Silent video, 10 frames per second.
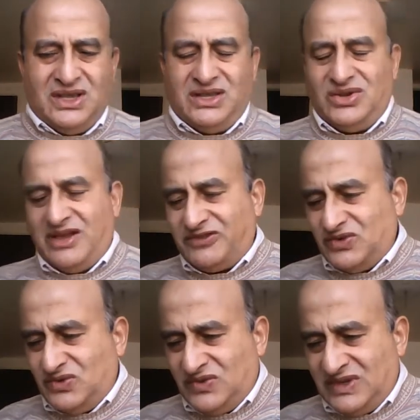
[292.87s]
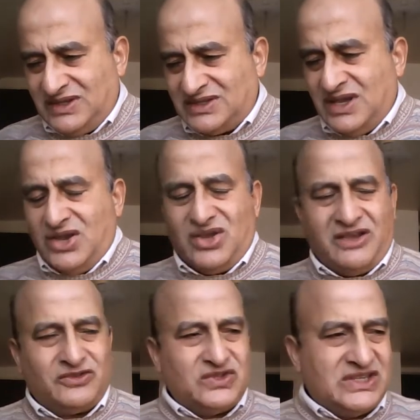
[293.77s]
You have to do this, you
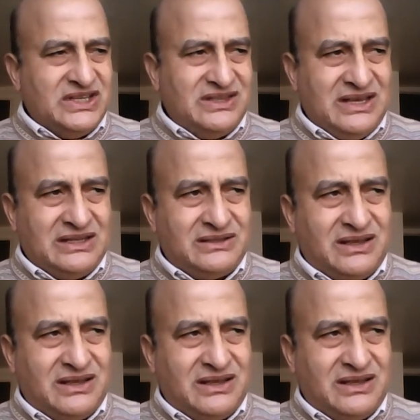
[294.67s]
have to say that,